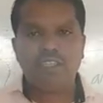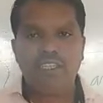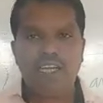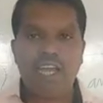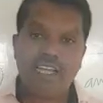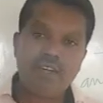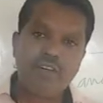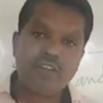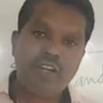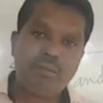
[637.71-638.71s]
Then again
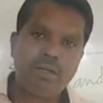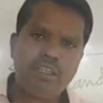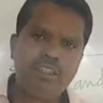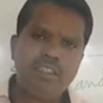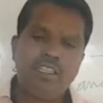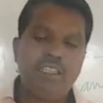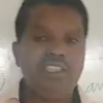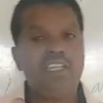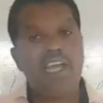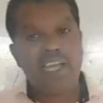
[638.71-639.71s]
what will happen?
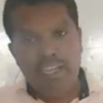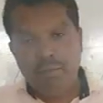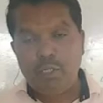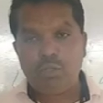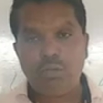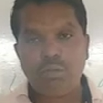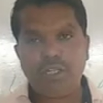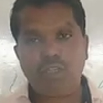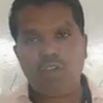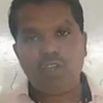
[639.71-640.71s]
Then again
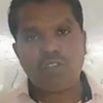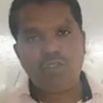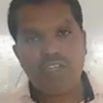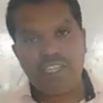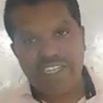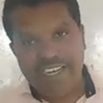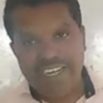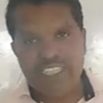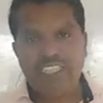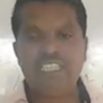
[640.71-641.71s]
metamorphic rocks will
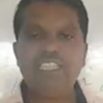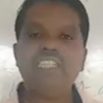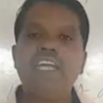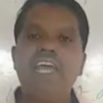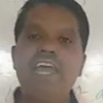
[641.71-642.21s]
get the heat